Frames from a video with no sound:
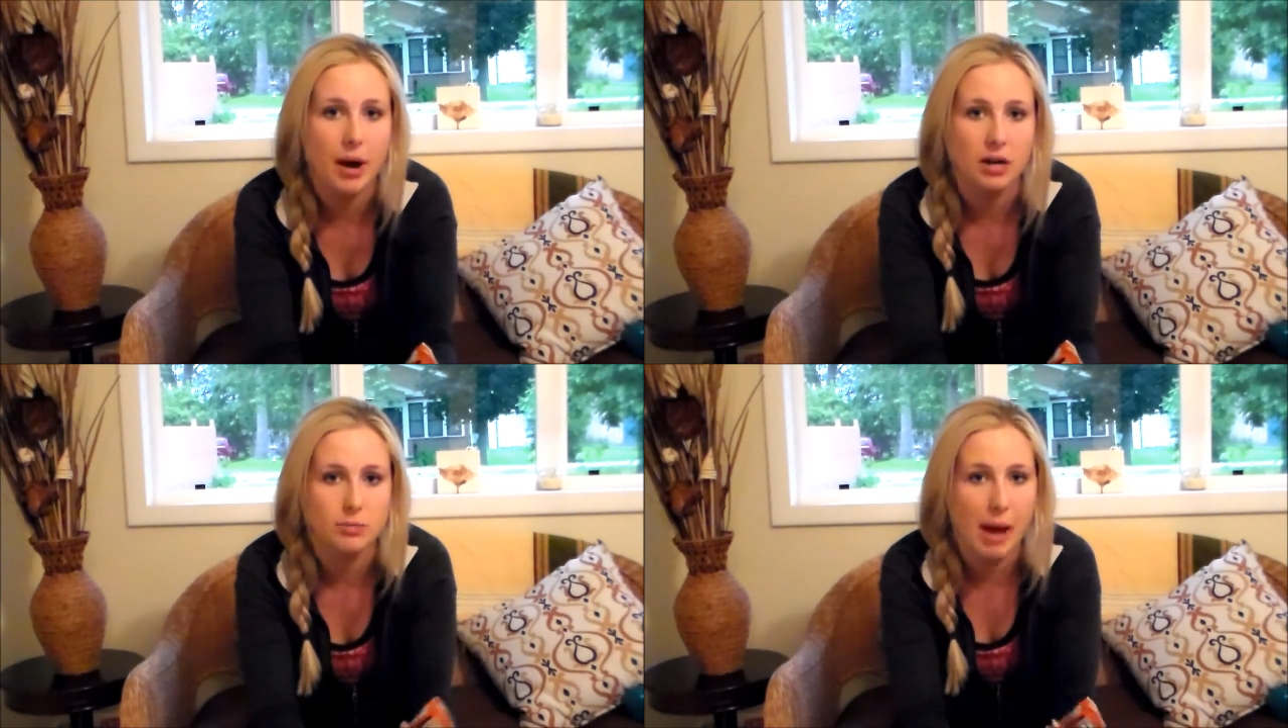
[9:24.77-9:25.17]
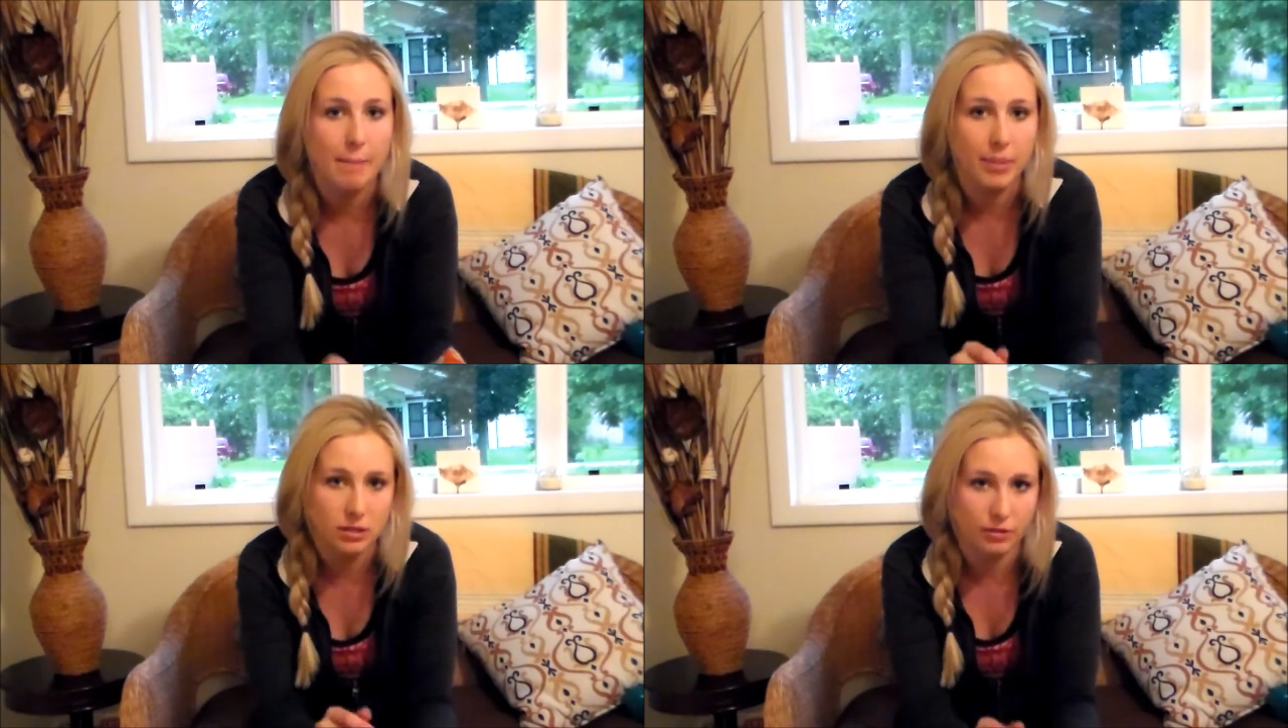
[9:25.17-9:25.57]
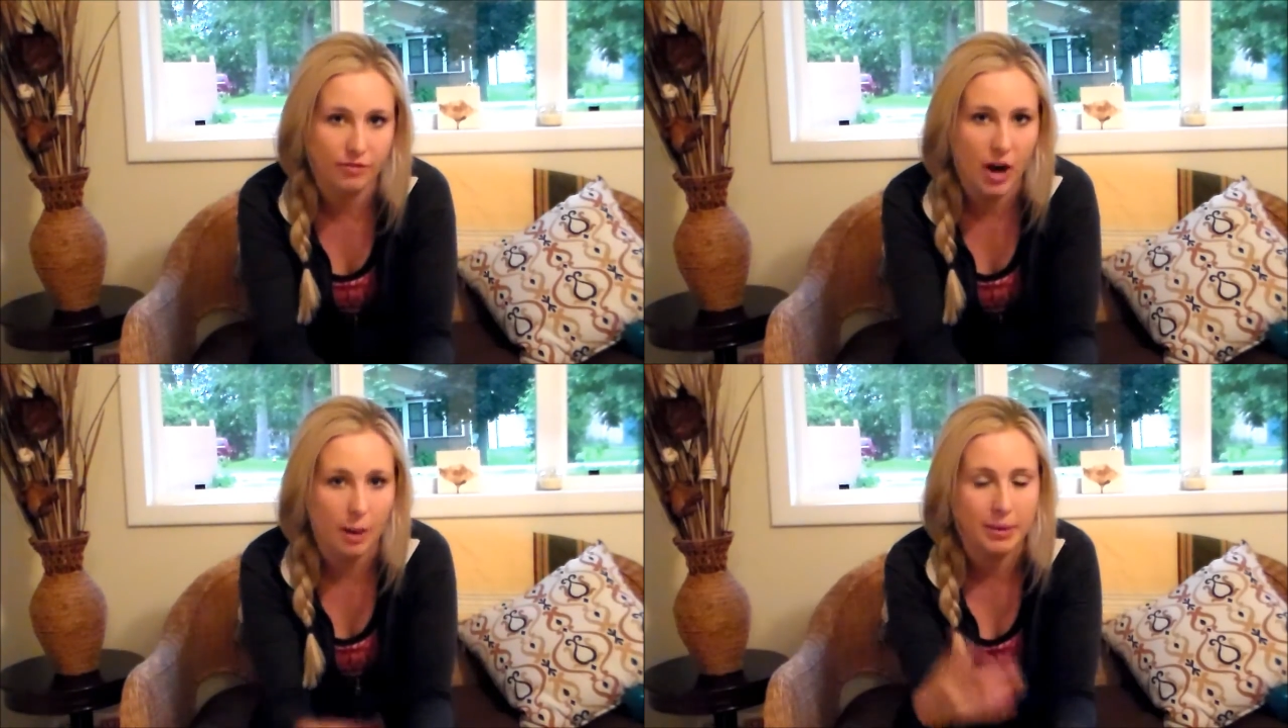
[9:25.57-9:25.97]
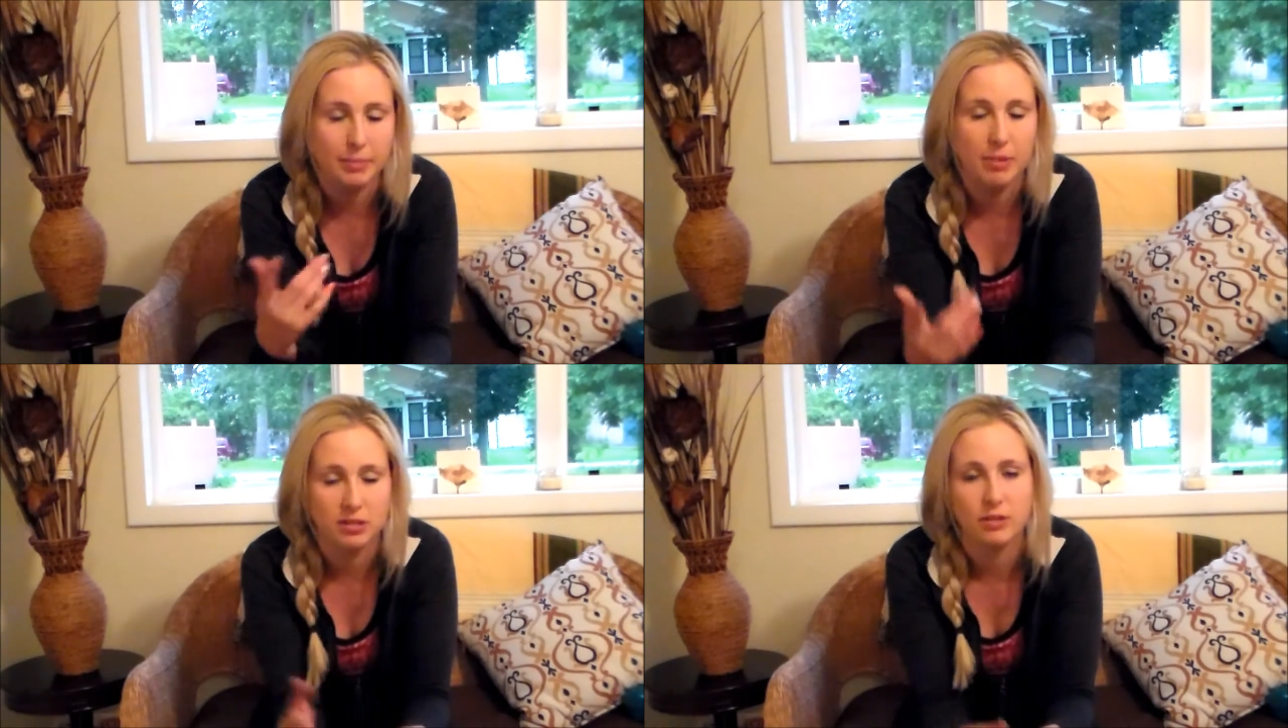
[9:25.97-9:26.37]
bars by Muscle Farm,
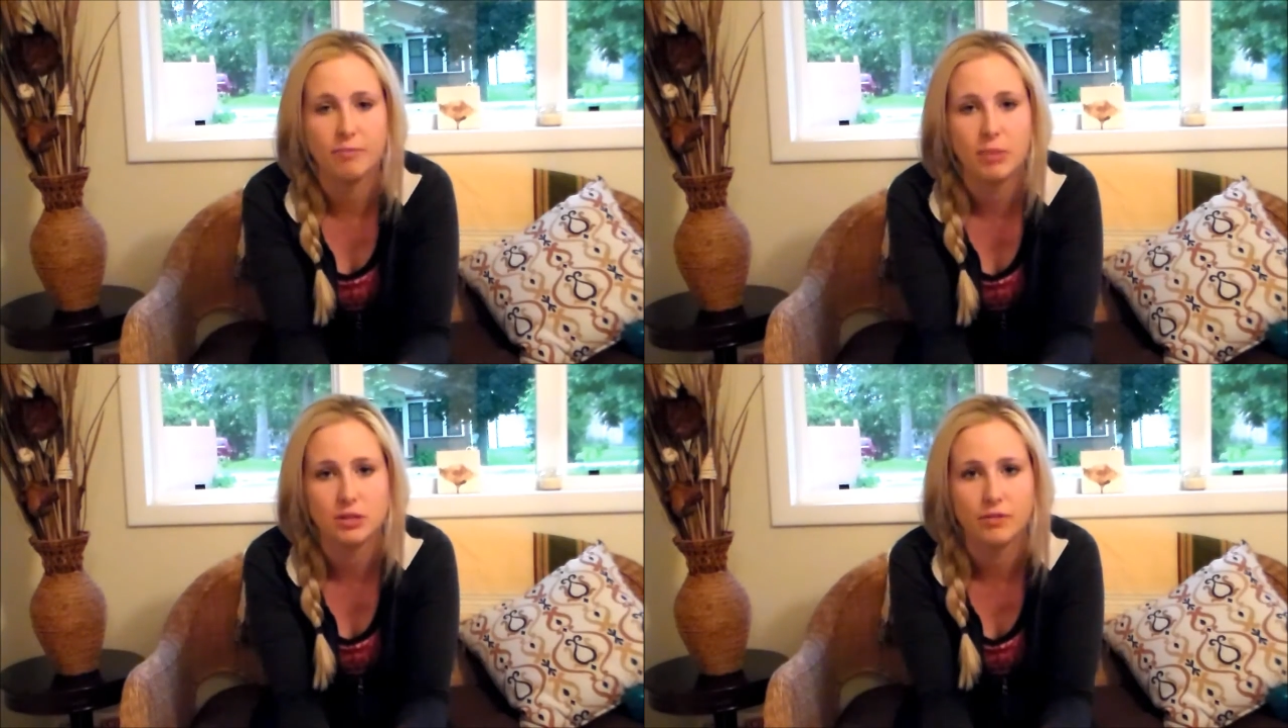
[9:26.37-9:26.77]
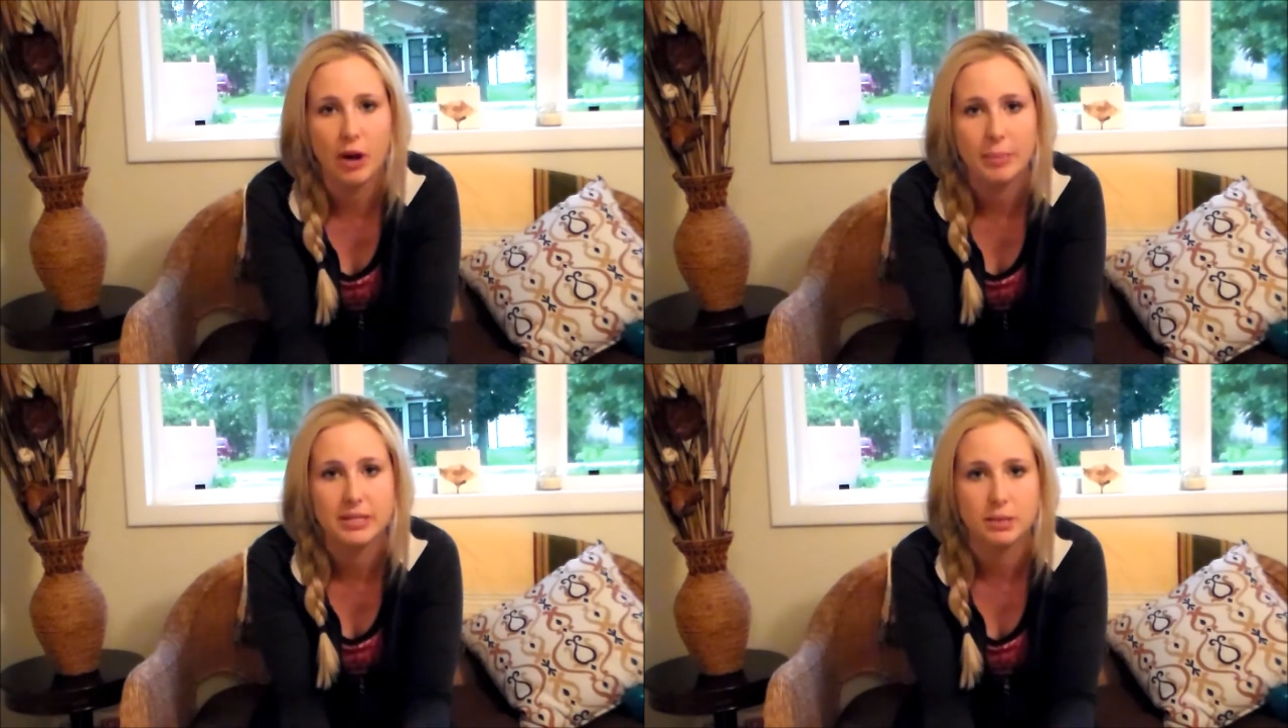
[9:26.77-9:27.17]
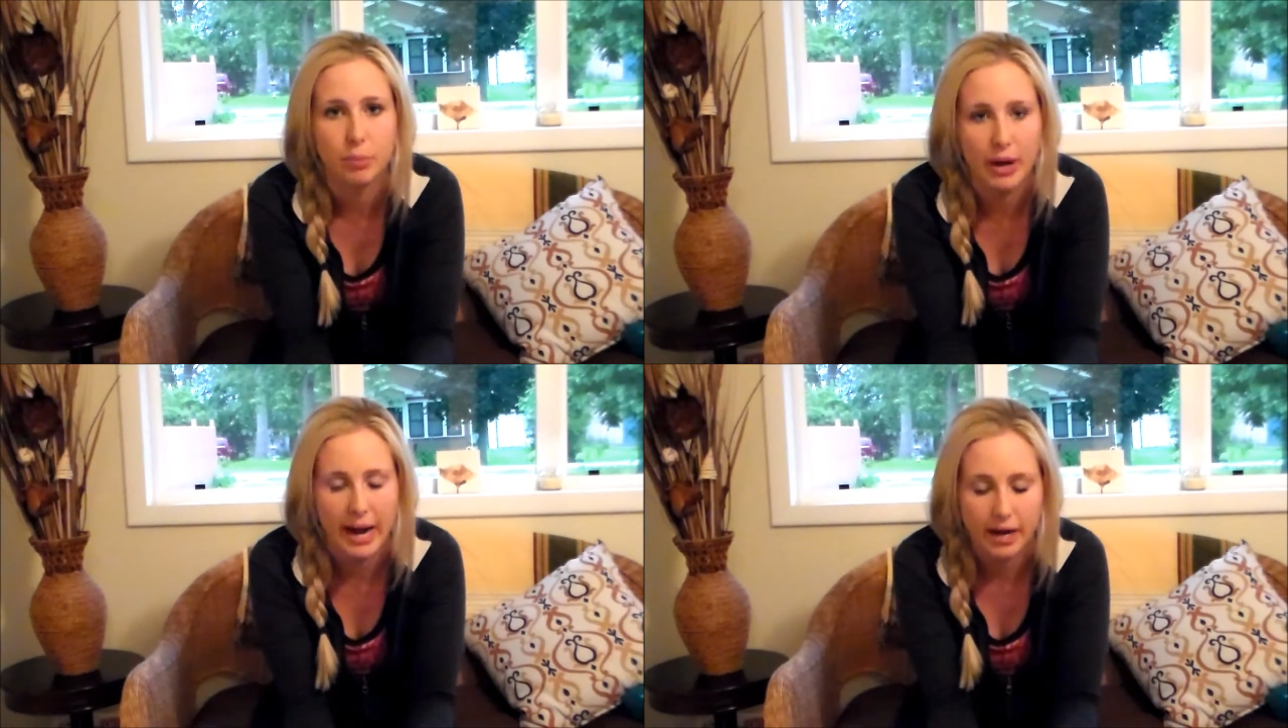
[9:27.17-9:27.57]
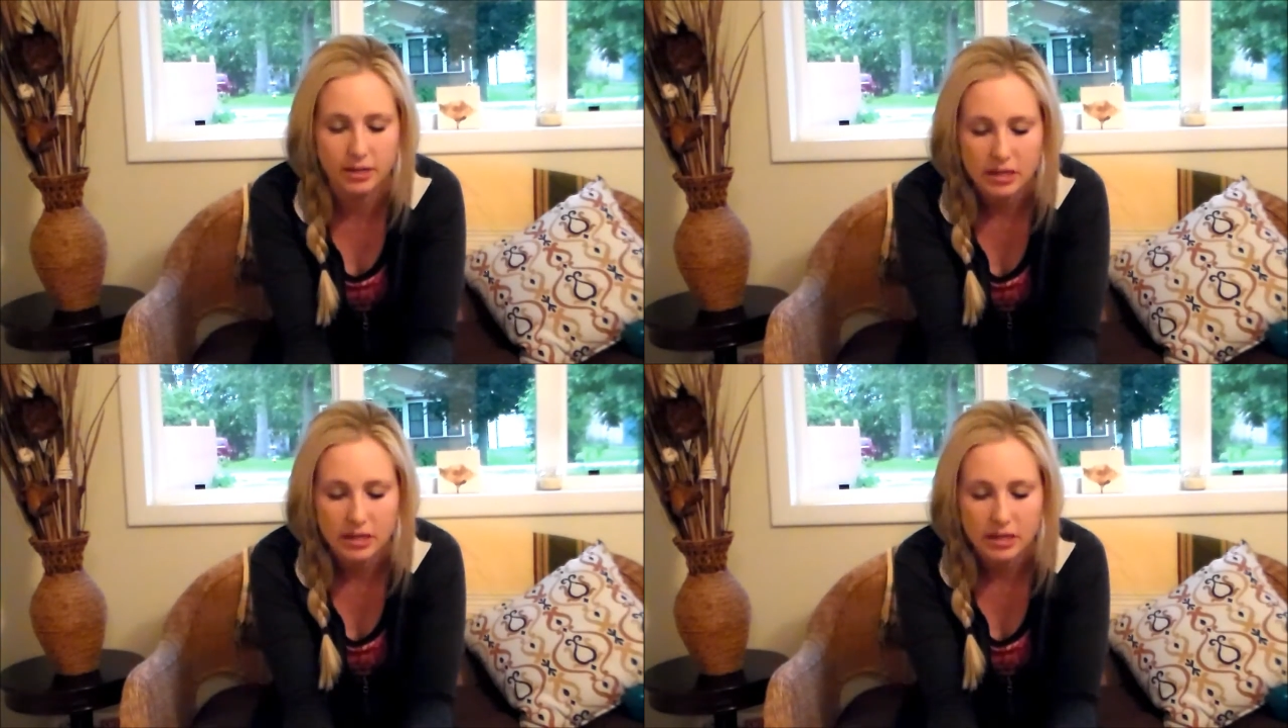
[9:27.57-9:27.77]
and Muscle Farm is the brand.